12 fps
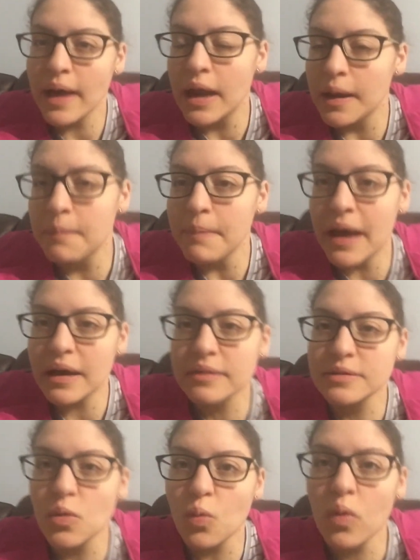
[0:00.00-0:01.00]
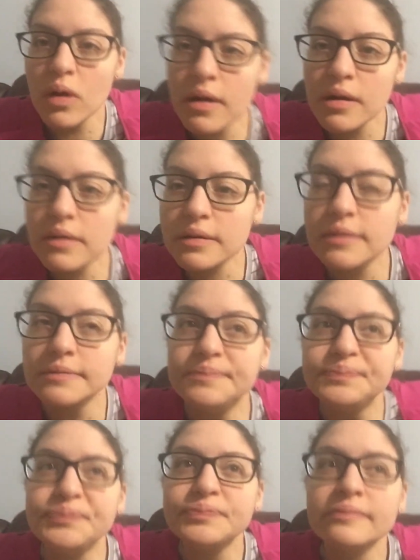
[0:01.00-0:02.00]
headed back to work.
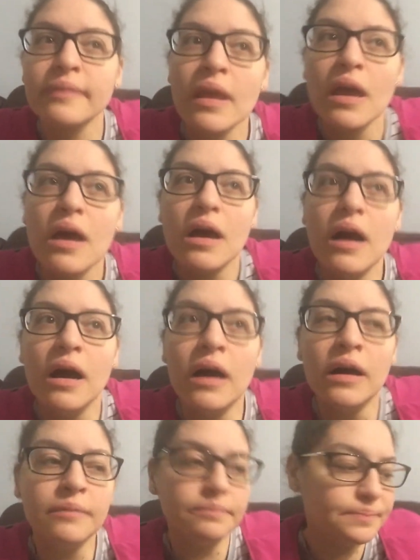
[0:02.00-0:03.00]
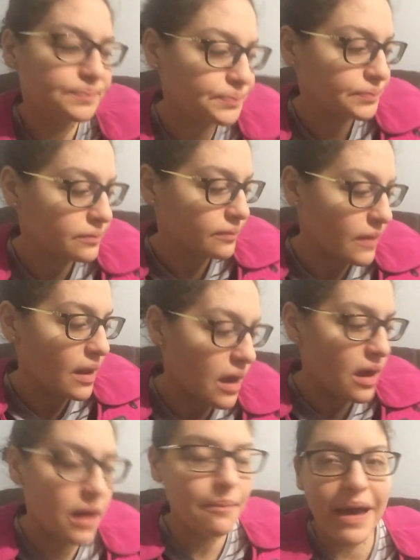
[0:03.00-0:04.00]
And
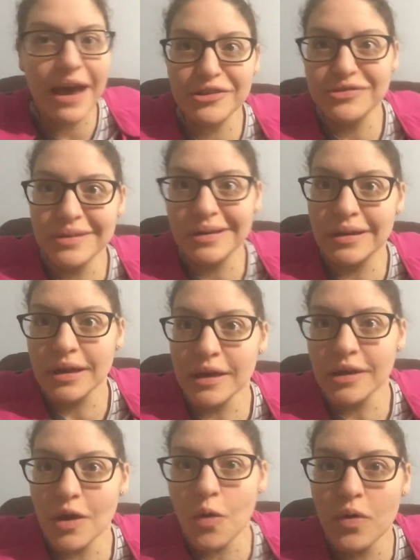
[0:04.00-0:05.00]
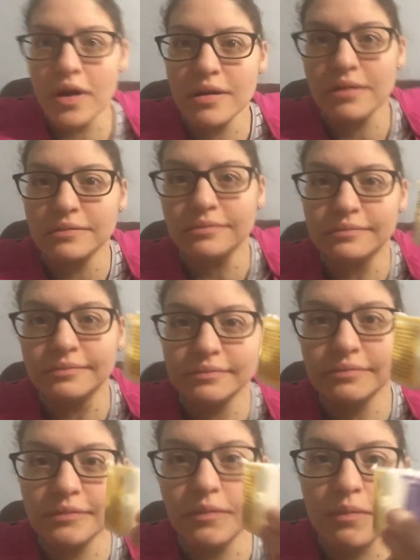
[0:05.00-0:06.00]
I'm actually eating a yogurt.
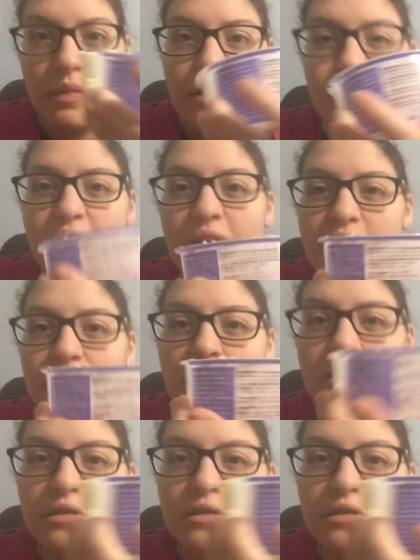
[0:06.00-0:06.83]
My favorite